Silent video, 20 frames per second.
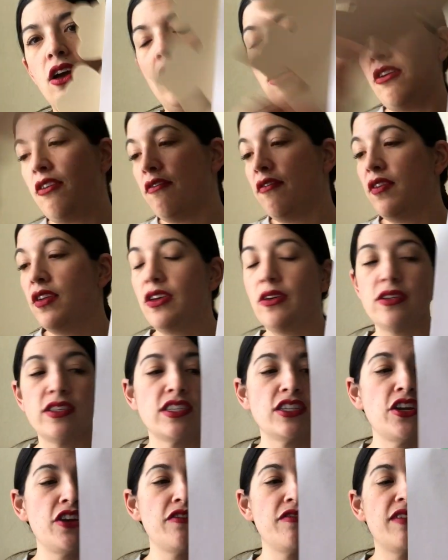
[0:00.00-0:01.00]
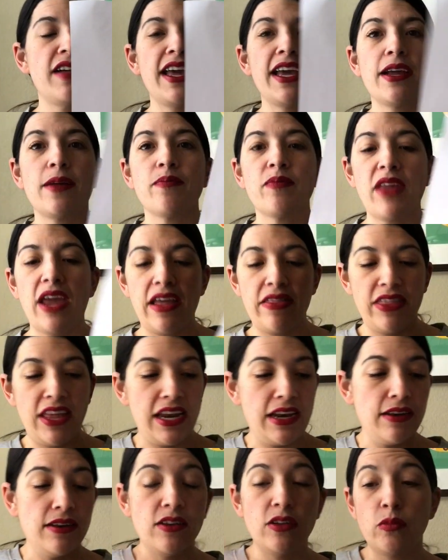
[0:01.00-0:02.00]
of your snowflake, and
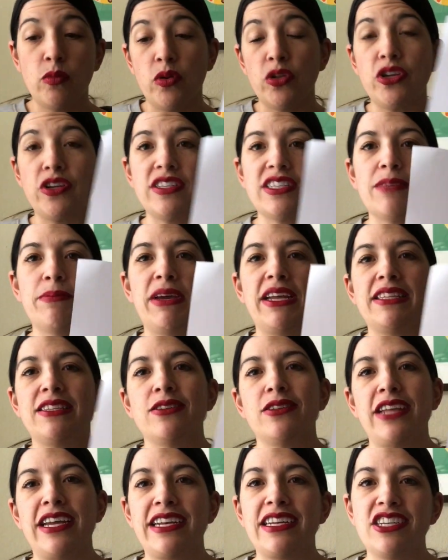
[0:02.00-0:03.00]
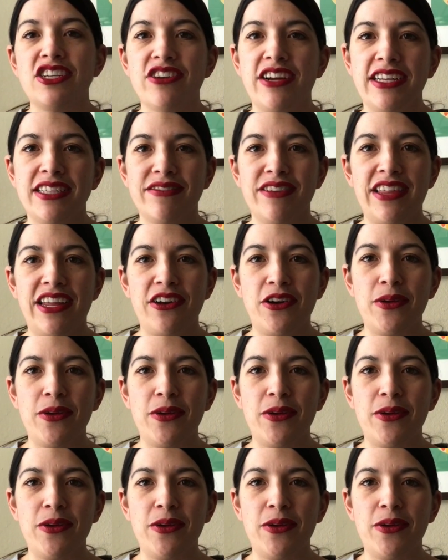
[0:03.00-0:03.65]
then we'll use the pencil later to transfer that